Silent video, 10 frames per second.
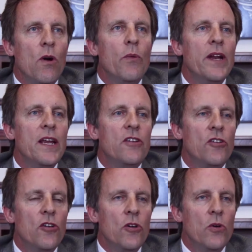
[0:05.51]
what we need to
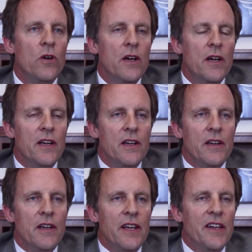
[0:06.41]
do
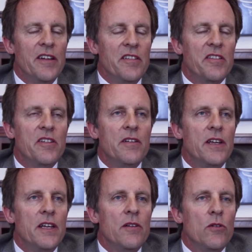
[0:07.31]
is
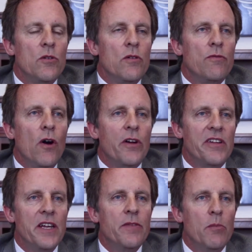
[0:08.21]

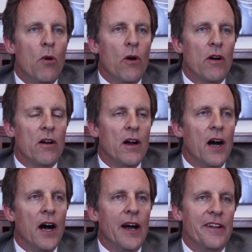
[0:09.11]
focus even more
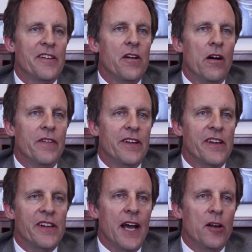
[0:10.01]
on solving
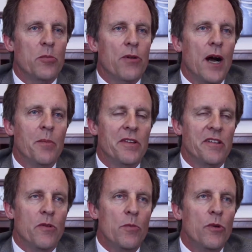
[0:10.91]
societal problems
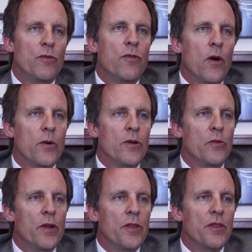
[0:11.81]
as we move forward
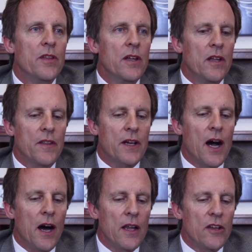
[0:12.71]
with the
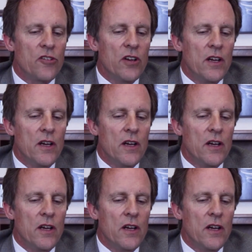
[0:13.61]
college.